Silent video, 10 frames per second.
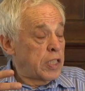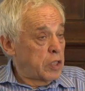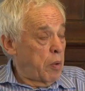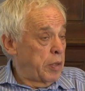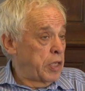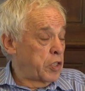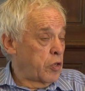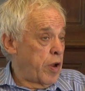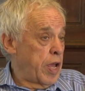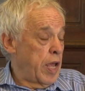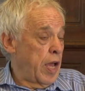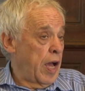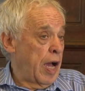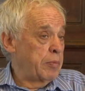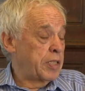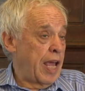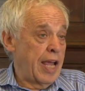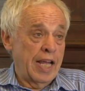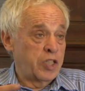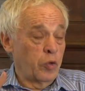This is where we disagree. I'm
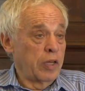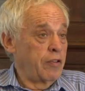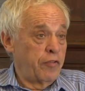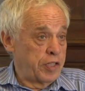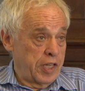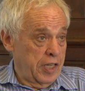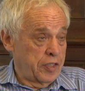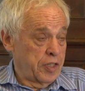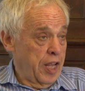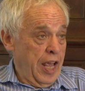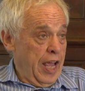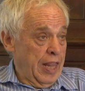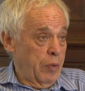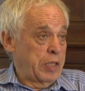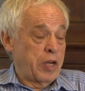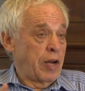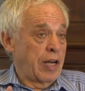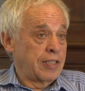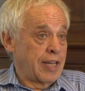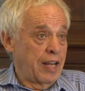saying it's all in the physics and that we don't
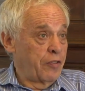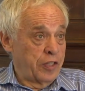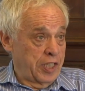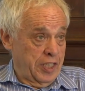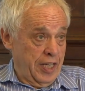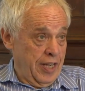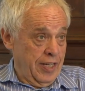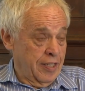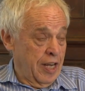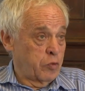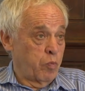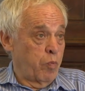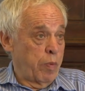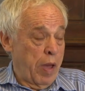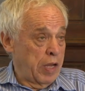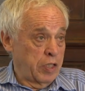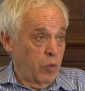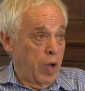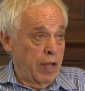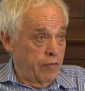understand the physics yet. So let's be patient
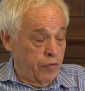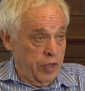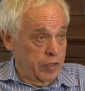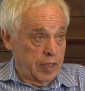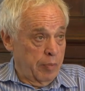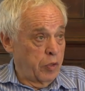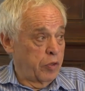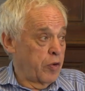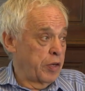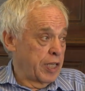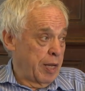and wait for some new theory to